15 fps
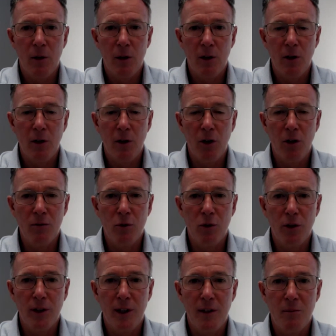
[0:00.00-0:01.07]
A lot of
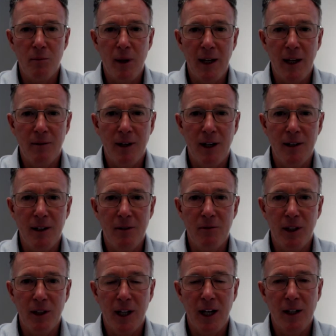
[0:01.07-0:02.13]
work in the background in
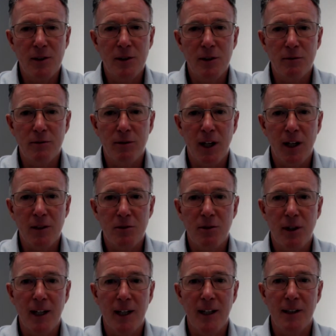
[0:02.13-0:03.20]
regards to fast
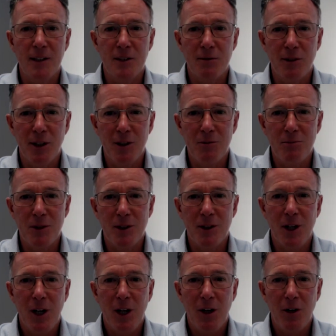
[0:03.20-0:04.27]
tracking the development
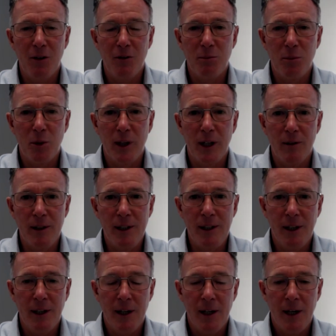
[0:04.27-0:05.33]
of Prairie.
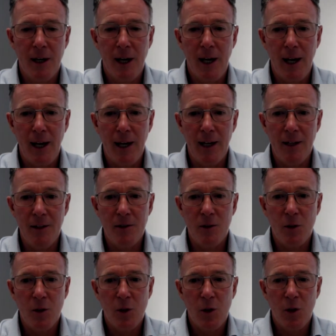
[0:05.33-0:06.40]
And
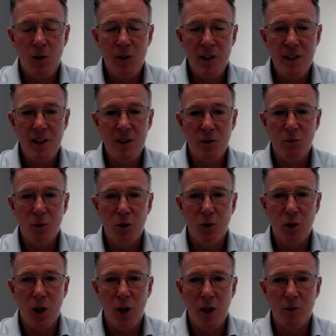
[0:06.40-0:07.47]
this is a
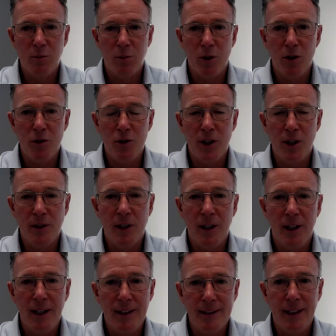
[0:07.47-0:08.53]
world-class project.
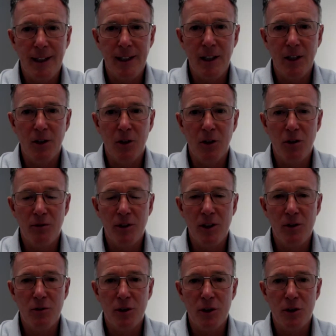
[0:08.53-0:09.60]
It's getting a lot of
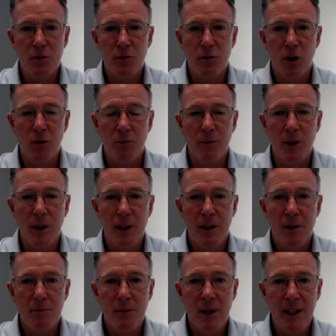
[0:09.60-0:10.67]
interest from
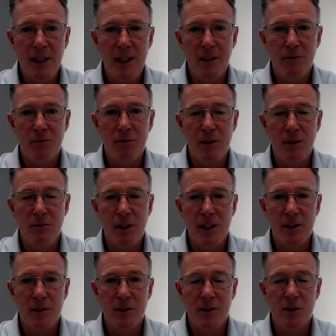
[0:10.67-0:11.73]
many different
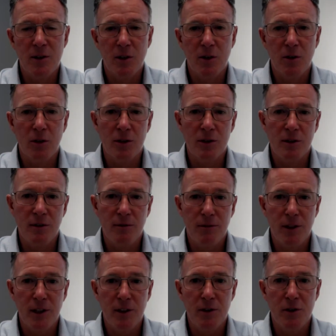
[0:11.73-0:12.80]
investors across different
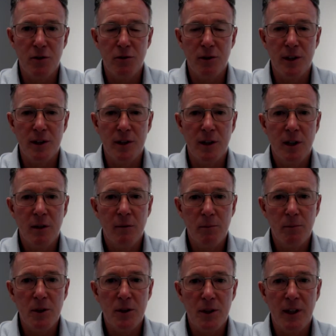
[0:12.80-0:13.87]
industries, but
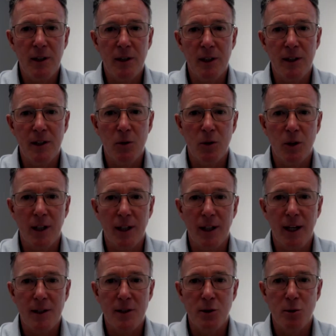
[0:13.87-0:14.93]
particularly the oil and
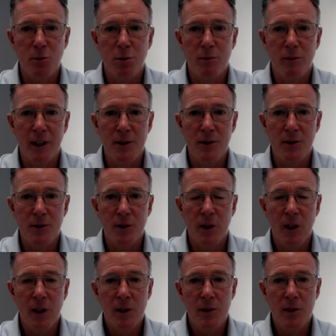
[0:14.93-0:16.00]
gas super majors.
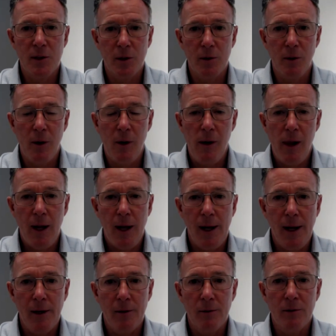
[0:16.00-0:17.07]
So
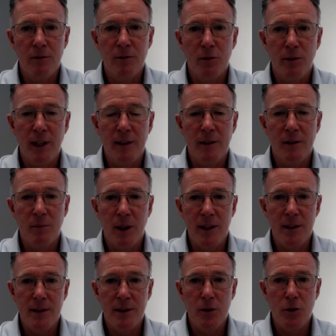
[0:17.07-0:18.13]
our director
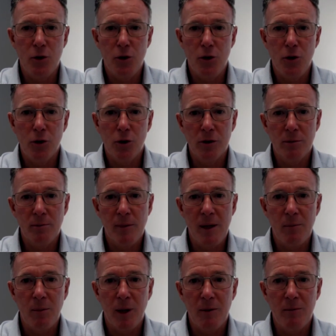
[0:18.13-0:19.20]
based in New York,
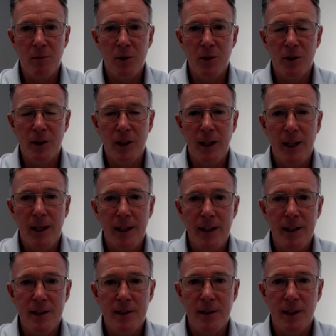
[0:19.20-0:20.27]
Matt Blumberg,
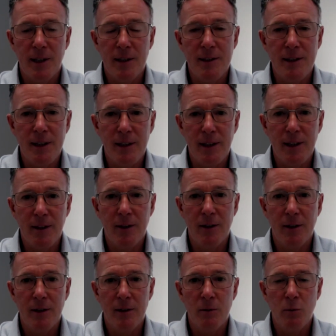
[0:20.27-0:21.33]
is dealing
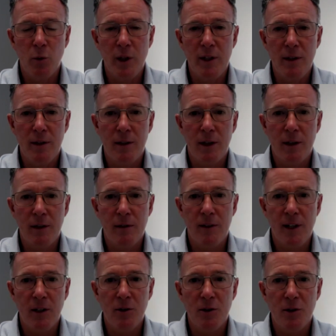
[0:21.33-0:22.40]
with
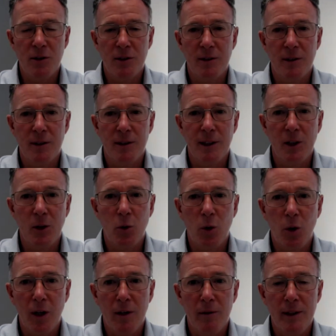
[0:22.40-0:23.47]
those
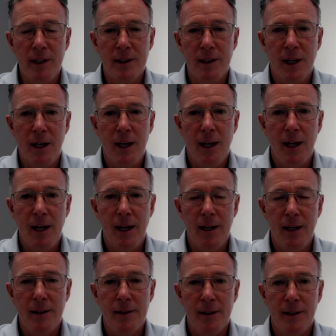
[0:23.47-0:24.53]
inquiries
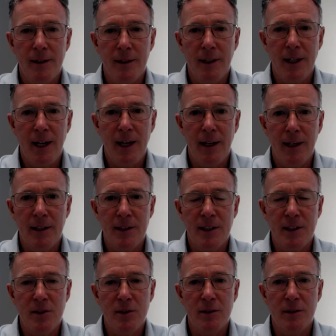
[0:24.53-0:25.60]
and
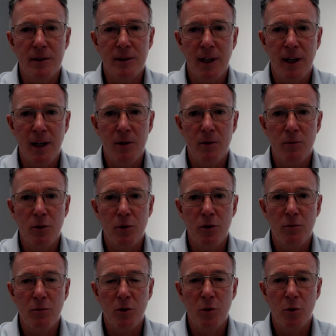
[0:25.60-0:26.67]
access to the data
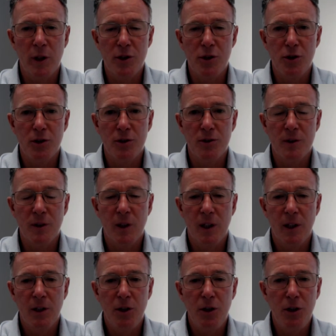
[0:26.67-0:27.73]
room, questions,
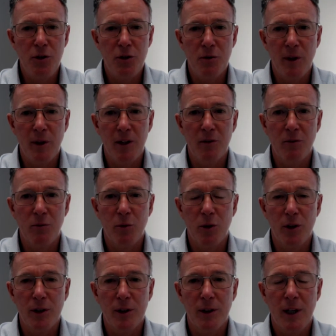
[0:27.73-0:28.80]
huge amount of
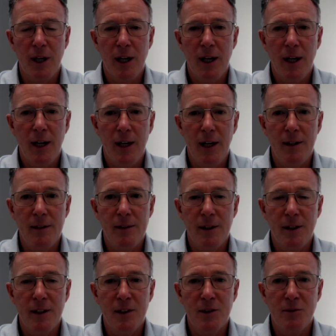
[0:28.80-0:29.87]
work. And
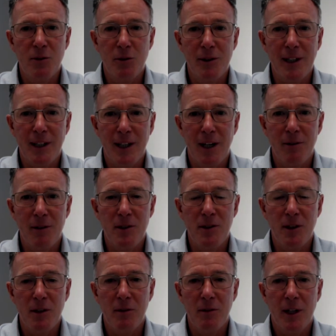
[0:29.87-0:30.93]
it's very
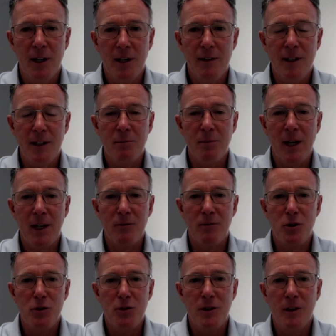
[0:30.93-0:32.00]
encouraging the amount of
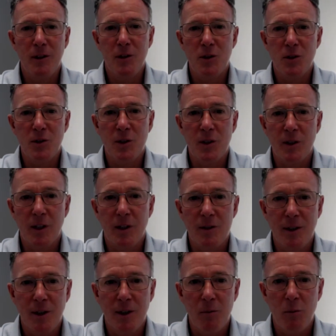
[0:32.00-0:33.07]
due diligence that those
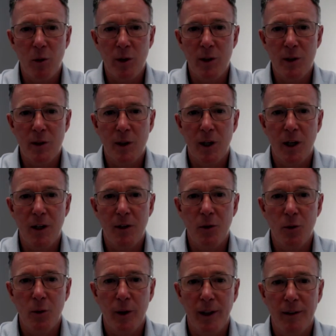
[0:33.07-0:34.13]
companies are
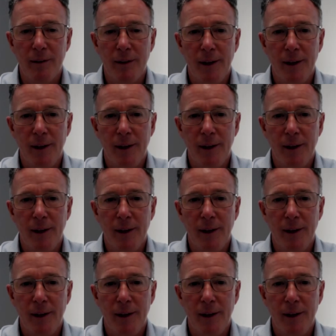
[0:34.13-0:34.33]
doing.